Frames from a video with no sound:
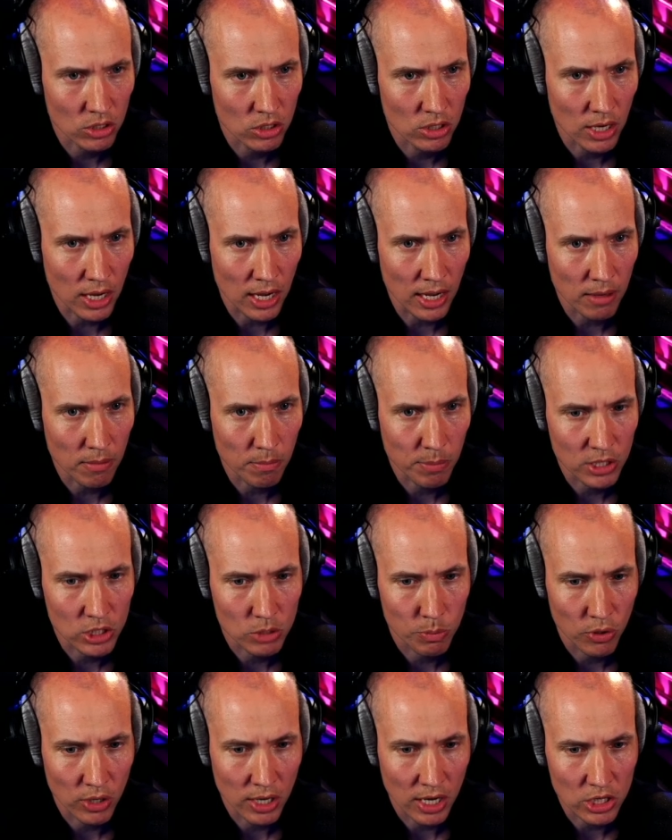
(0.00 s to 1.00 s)
unpitched
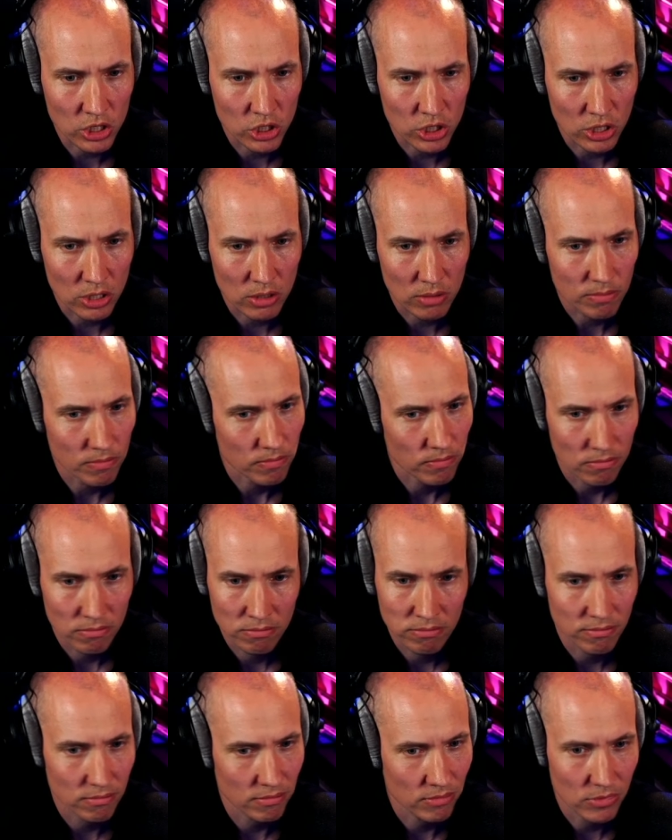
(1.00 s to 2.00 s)
percussion,
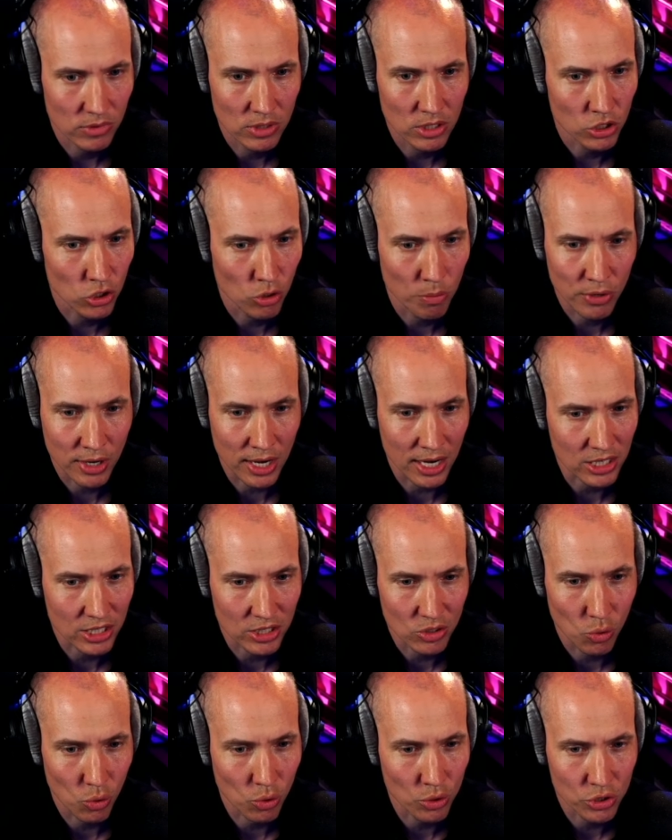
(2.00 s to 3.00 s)
the tune percussion
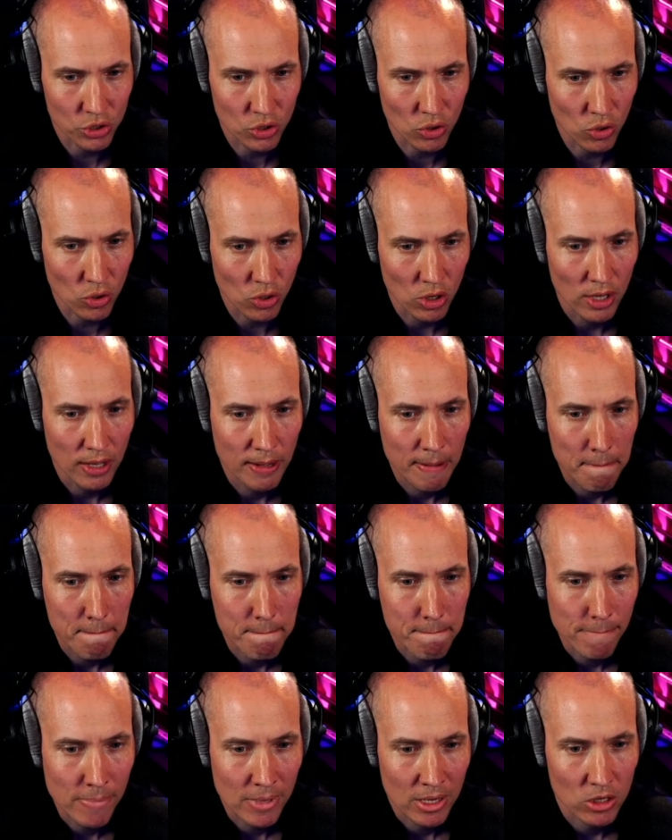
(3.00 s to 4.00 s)
also,
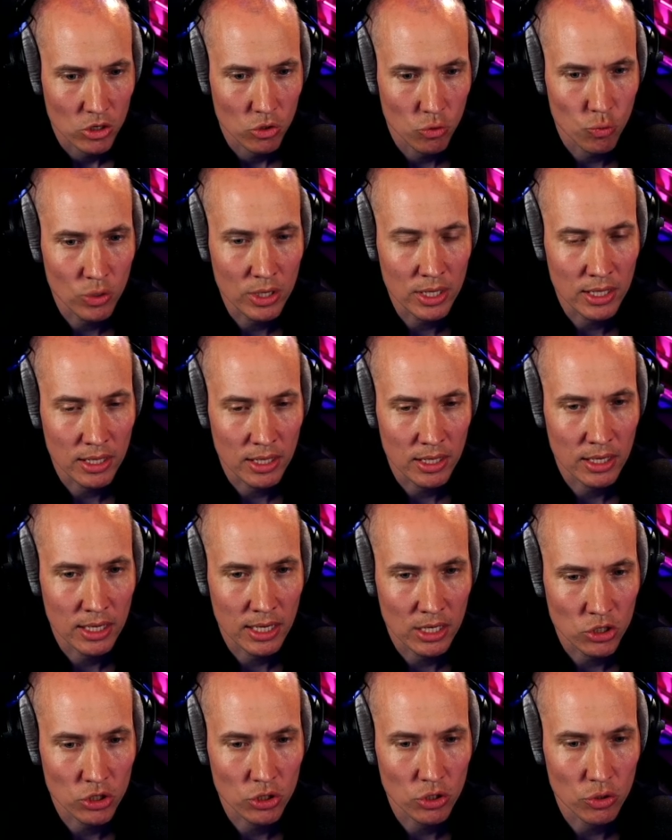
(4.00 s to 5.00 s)
you really
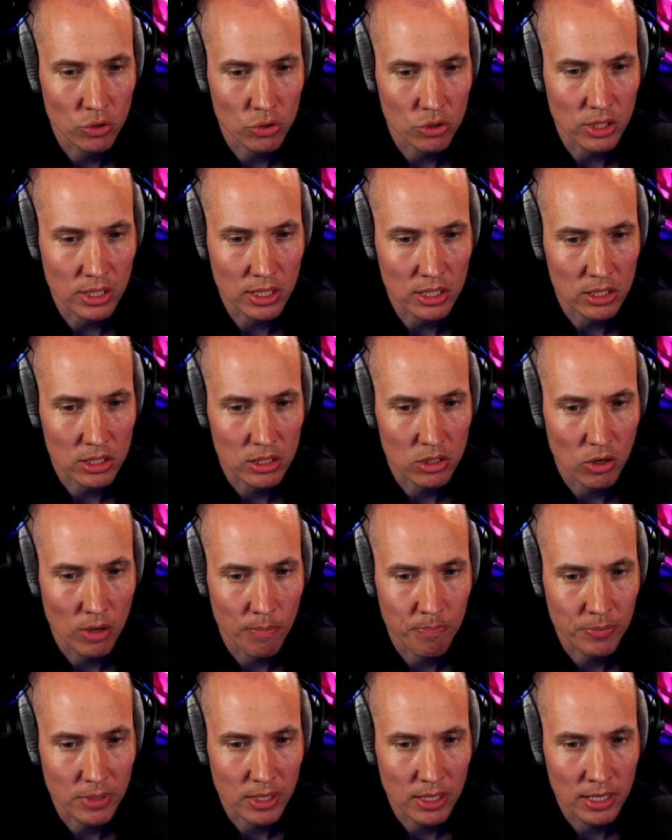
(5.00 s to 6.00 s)
get to use this. So
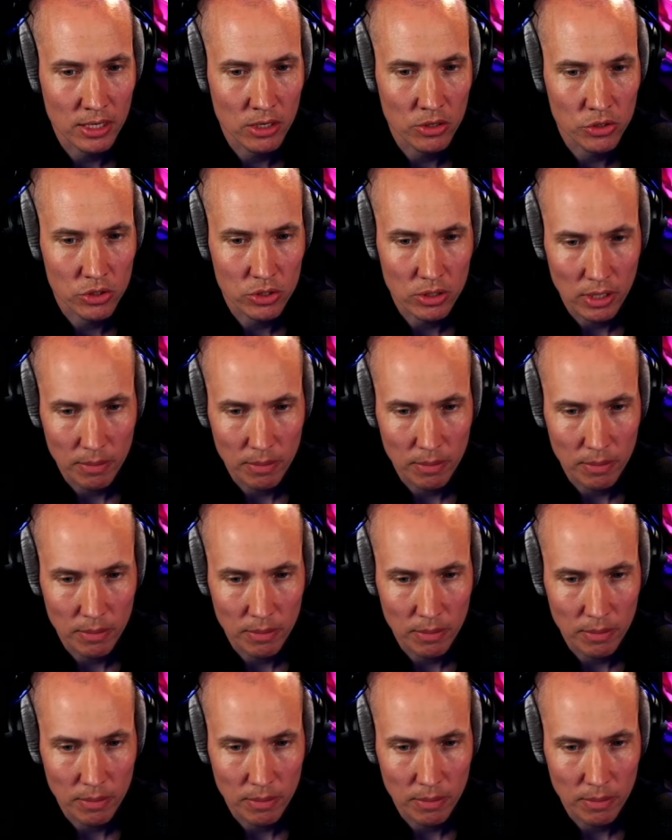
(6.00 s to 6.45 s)
I use